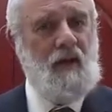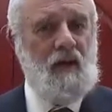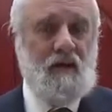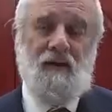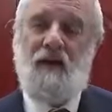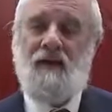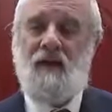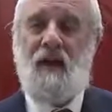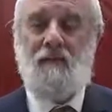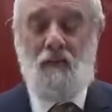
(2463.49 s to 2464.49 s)
And this takes
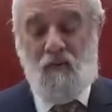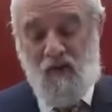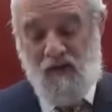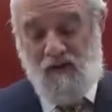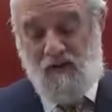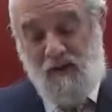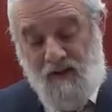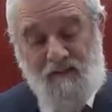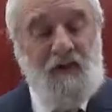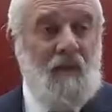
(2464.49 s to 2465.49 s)
time to realize this. And
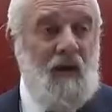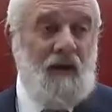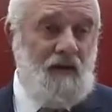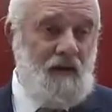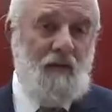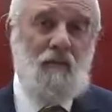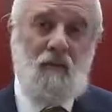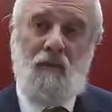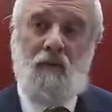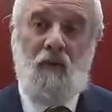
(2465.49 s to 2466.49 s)
David HaMelech has come to
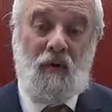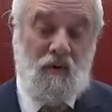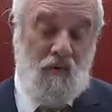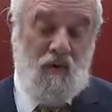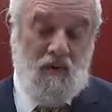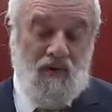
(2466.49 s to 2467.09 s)
the point where